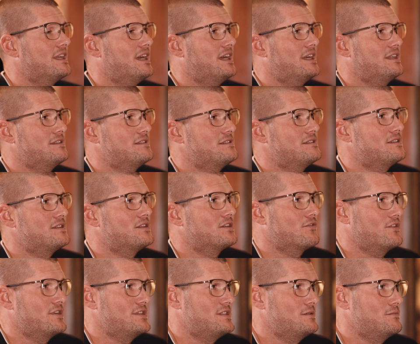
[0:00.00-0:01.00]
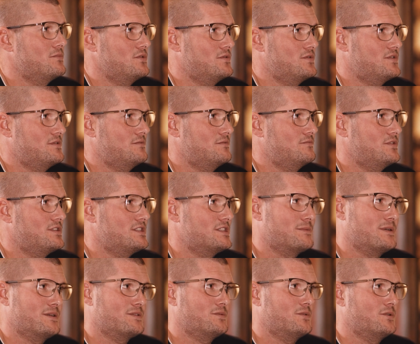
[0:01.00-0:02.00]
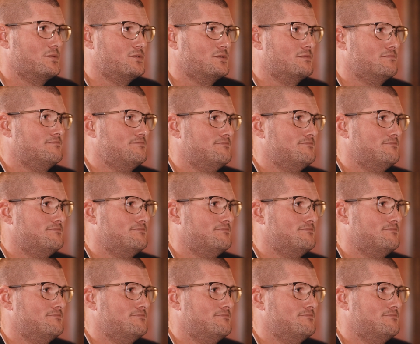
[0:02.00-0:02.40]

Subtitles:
and the Crazy Moose, which is about to open.